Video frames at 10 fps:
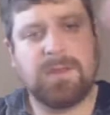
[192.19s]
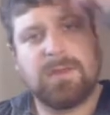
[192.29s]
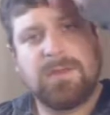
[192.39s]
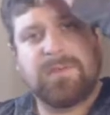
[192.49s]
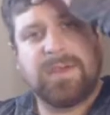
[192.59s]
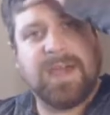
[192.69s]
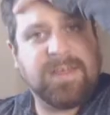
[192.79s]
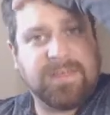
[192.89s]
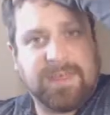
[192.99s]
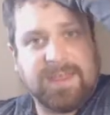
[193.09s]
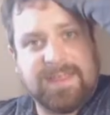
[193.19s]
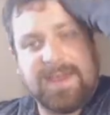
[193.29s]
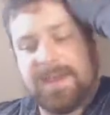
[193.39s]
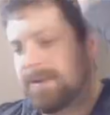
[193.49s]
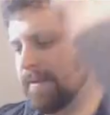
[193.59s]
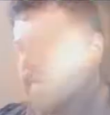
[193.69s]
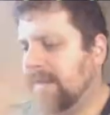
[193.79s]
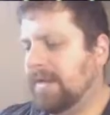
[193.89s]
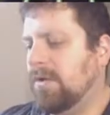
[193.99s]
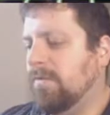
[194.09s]
If you guys like that
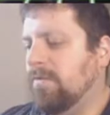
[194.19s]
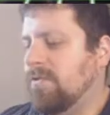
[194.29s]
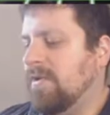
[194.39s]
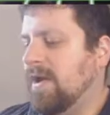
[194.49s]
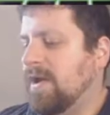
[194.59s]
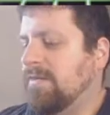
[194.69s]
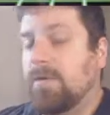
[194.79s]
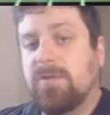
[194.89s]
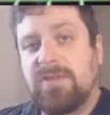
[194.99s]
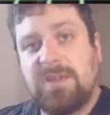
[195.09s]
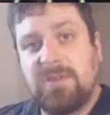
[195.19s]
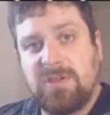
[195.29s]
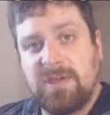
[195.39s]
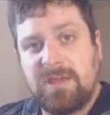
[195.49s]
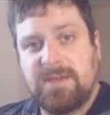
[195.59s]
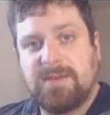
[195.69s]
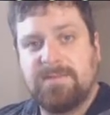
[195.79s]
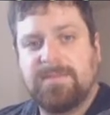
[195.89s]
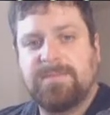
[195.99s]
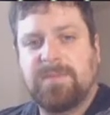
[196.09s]
Lightning Overdrive OCG
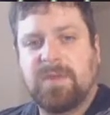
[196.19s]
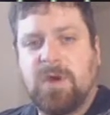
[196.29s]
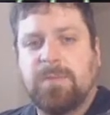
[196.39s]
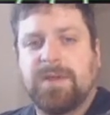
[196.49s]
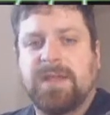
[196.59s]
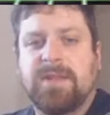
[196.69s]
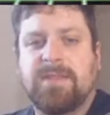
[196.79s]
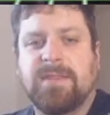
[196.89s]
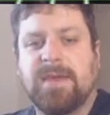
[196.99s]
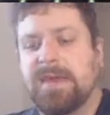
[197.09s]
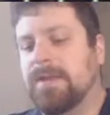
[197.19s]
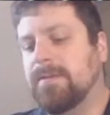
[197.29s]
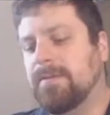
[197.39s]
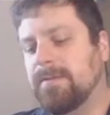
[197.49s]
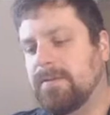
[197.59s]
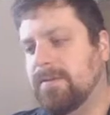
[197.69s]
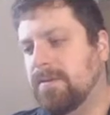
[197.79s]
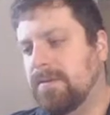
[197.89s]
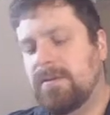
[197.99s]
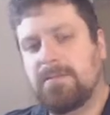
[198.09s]
opening, then
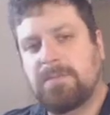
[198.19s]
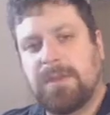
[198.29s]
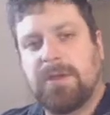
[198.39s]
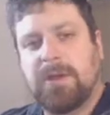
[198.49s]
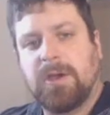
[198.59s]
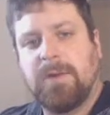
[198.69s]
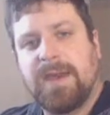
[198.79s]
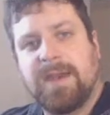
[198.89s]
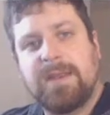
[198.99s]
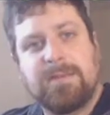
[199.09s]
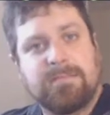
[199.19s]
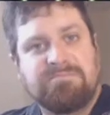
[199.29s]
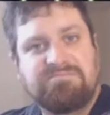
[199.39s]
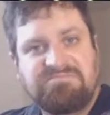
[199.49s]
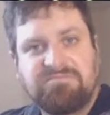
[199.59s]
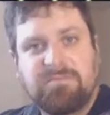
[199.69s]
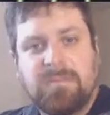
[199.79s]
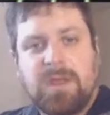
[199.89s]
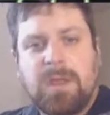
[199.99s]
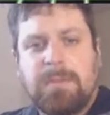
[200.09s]
maybe I'll go ahead and
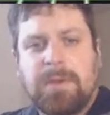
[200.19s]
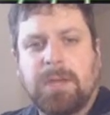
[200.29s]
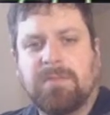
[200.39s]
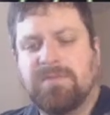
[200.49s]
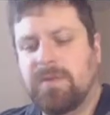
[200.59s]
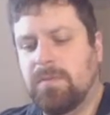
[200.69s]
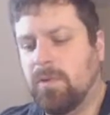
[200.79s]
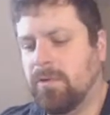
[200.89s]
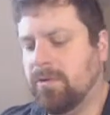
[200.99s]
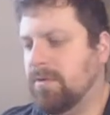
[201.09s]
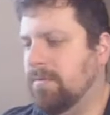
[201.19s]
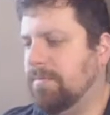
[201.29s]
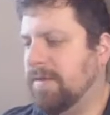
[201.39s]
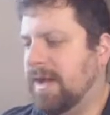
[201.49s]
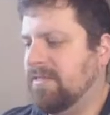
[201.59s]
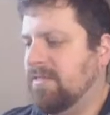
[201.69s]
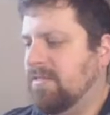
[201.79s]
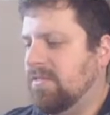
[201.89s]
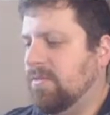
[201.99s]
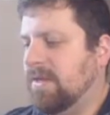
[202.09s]
pick up a few more
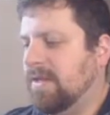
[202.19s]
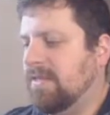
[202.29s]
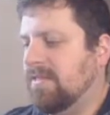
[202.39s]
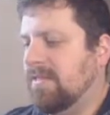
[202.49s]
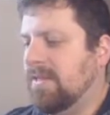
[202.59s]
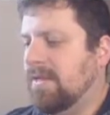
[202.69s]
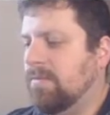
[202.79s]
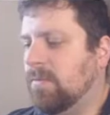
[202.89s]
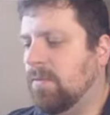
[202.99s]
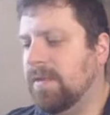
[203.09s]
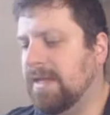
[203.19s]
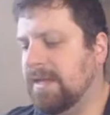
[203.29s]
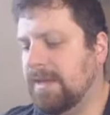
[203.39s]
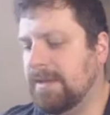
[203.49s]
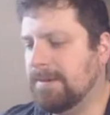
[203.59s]
boxes so we can see what we can get.